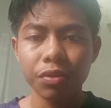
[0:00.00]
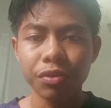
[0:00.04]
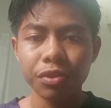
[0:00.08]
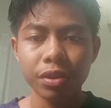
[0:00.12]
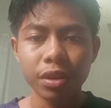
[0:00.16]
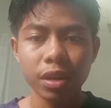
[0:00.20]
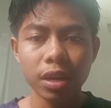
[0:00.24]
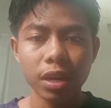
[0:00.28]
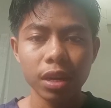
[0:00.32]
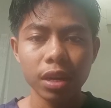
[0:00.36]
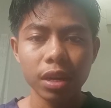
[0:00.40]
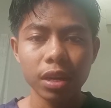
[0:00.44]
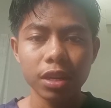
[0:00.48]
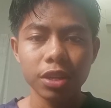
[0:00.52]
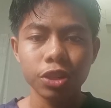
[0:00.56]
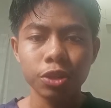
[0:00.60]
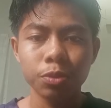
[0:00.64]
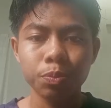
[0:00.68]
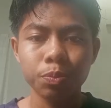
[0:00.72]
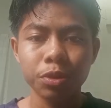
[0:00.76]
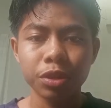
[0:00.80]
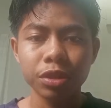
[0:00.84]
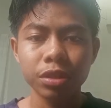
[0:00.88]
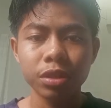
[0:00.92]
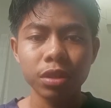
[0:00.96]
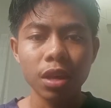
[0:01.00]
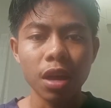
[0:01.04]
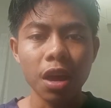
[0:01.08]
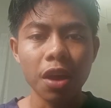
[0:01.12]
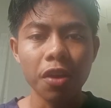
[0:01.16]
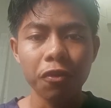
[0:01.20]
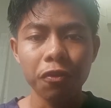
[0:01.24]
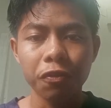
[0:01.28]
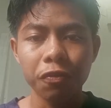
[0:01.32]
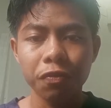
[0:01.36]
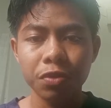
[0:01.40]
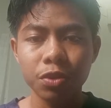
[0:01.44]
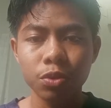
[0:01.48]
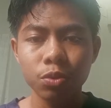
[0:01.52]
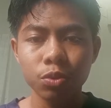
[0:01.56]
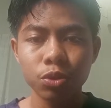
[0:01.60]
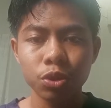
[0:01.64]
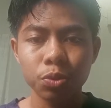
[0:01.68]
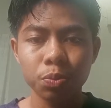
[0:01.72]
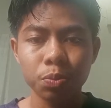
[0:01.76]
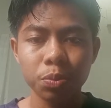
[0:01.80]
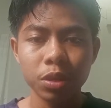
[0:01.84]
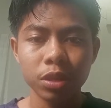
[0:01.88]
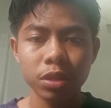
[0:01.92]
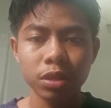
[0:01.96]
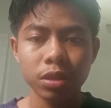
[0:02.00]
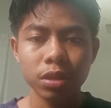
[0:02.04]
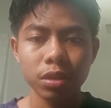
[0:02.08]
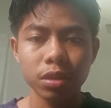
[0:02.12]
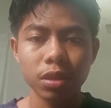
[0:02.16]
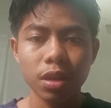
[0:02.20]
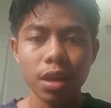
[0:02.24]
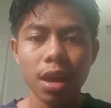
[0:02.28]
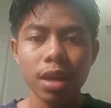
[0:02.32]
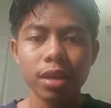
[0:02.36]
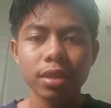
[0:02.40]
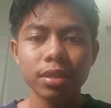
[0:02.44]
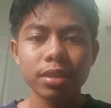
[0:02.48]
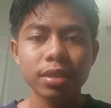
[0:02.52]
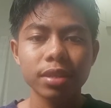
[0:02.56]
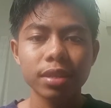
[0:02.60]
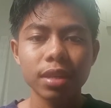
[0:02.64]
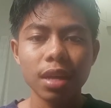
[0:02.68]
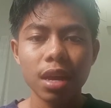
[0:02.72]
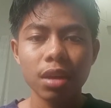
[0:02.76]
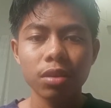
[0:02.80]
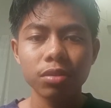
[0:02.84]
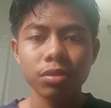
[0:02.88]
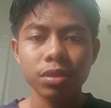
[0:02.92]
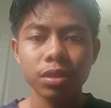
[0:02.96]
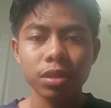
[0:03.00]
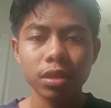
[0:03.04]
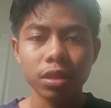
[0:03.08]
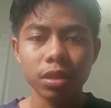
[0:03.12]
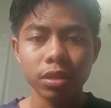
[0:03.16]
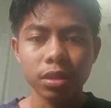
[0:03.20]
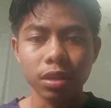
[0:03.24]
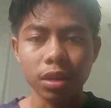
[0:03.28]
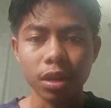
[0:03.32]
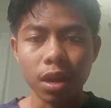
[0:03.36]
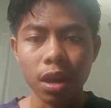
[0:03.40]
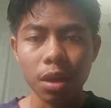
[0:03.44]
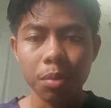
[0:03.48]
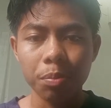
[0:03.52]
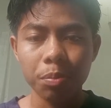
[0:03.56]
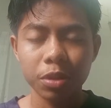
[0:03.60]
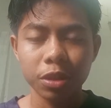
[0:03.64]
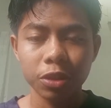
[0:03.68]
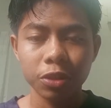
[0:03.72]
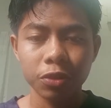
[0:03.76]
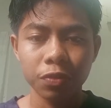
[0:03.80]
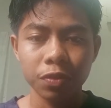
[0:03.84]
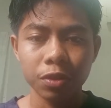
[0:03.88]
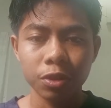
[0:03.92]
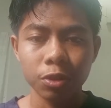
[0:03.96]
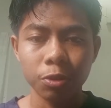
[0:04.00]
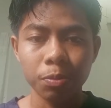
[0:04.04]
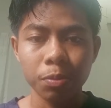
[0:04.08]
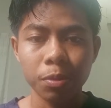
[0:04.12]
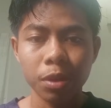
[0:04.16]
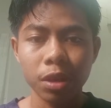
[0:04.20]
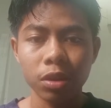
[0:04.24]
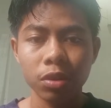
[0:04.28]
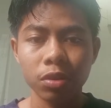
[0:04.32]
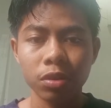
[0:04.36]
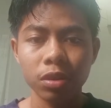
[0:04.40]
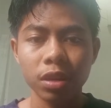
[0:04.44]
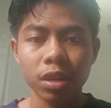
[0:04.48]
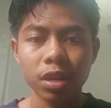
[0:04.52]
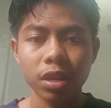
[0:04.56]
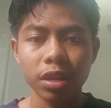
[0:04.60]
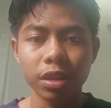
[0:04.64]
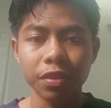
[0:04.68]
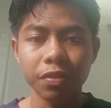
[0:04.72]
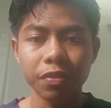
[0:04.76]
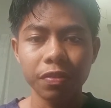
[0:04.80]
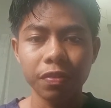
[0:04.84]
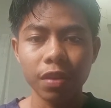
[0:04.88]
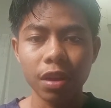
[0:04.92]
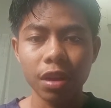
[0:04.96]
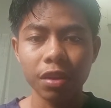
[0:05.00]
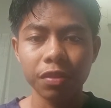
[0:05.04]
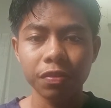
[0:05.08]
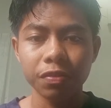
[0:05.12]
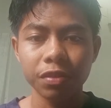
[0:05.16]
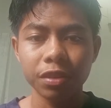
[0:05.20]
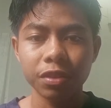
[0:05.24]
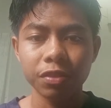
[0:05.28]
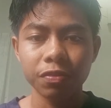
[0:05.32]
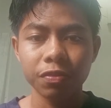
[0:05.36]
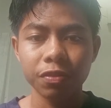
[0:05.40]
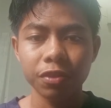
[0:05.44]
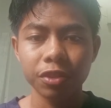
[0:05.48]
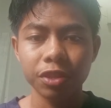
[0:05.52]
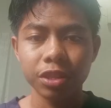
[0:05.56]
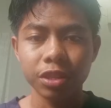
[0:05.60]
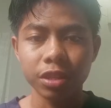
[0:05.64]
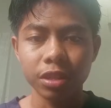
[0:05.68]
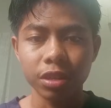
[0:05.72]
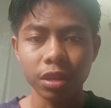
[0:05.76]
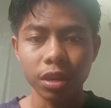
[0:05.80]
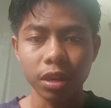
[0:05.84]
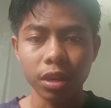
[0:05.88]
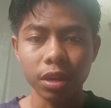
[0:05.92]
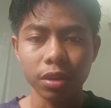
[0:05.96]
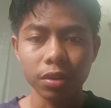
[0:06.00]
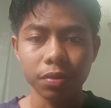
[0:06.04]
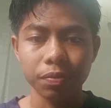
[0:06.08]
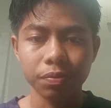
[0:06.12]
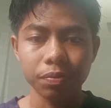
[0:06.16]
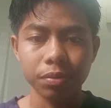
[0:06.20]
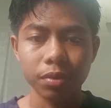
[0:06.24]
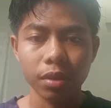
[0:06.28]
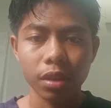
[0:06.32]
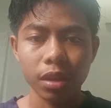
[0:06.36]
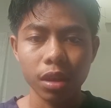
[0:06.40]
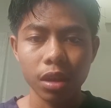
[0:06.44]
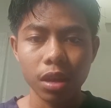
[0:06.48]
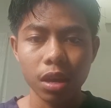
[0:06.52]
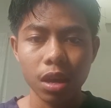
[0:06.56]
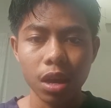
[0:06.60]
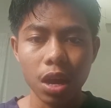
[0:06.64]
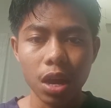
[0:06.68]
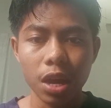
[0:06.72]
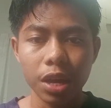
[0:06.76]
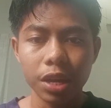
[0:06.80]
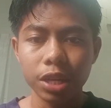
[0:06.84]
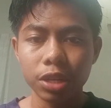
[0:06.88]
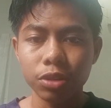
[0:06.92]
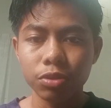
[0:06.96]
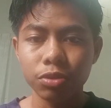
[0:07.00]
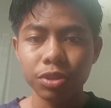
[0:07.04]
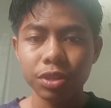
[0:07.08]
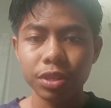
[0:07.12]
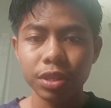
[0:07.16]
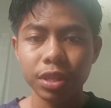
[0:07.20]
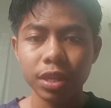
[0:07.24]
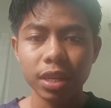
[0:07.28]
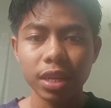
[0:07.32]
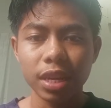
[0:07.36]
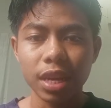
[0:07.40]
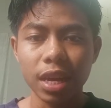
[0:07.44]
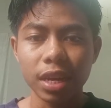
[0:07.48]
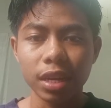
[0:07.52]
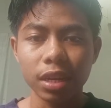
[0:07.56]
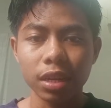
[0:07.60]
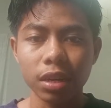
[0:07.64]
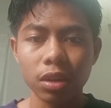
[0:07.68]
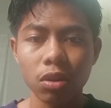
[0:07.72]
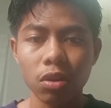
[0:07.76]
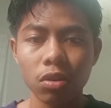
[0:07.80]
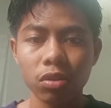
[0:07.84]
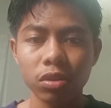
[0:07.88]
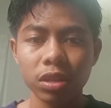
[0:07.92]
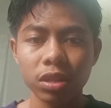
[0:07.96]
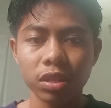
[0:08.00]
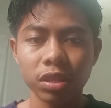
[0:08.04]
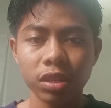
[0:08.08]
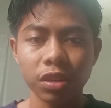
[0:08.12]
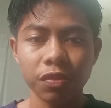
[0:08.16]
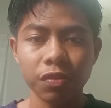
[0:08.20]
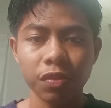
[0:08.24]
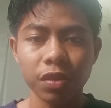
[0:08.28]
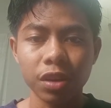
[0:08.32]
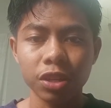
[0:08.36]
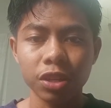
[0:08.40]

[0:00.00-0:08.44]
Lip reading: experts view speech sounds as a complex phenomenon involving physical, linguistic and cognitive aspect.